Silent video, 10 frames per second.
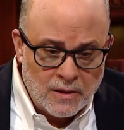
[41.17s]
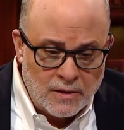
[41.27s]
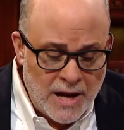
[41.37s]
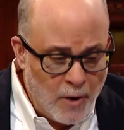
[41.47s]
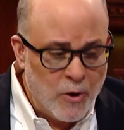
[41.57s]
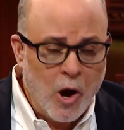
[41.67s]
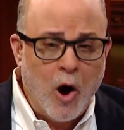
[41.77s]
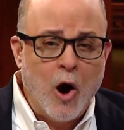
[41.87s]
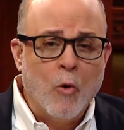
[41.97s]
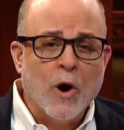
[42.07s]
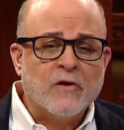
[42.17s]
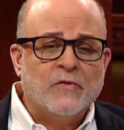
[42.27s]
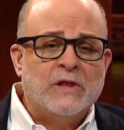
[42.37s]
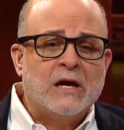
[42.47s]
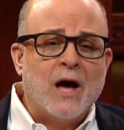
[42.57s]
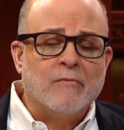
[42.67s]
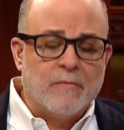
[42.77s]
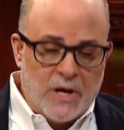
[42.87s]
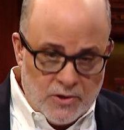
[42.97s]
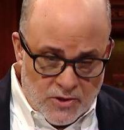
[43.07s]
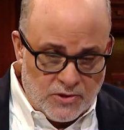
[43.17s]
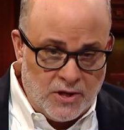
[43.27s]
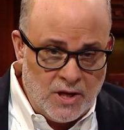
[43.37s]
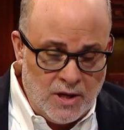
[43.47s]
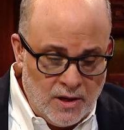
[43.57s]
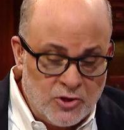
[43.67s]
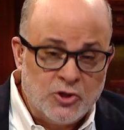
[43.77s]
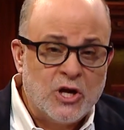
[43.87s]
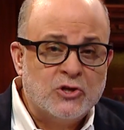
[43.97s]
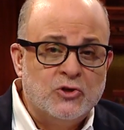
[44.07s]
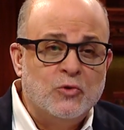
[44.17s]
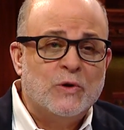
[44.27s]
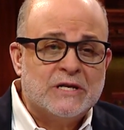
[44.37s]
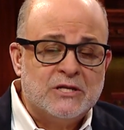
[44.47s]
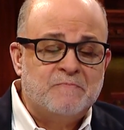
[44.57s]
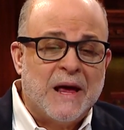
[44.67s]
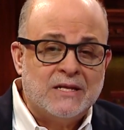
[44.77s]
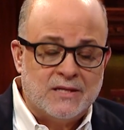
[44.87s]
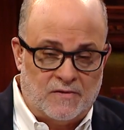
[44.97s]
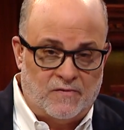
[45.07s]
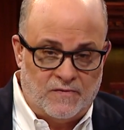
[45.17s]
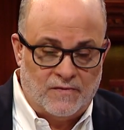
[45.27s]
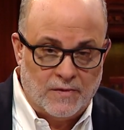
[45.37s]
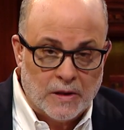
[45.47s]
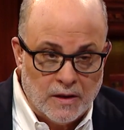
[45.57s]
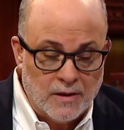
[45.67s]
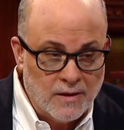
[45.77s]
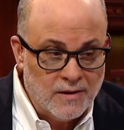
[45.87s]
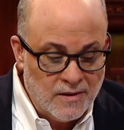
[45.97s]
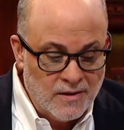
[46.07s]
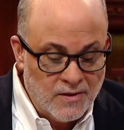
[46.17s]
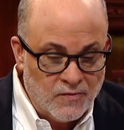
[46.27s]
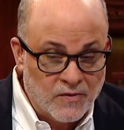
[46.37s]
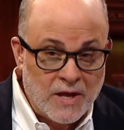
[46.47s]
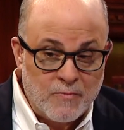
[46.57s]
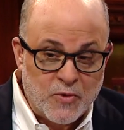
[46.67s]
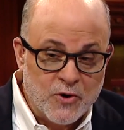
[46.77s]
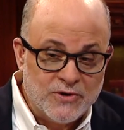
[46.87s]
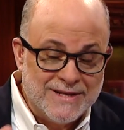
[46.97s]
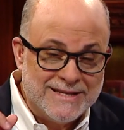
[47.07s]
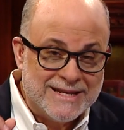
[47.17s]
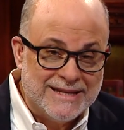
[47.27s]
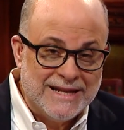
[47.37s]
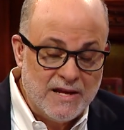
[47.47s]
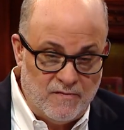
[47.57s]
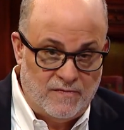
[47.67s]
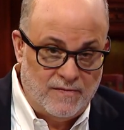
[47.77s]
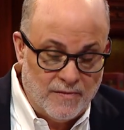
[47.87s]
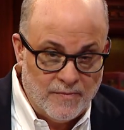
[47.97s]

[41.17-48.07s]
Now we all work for the government, you see? It's just too expensive for that person to live.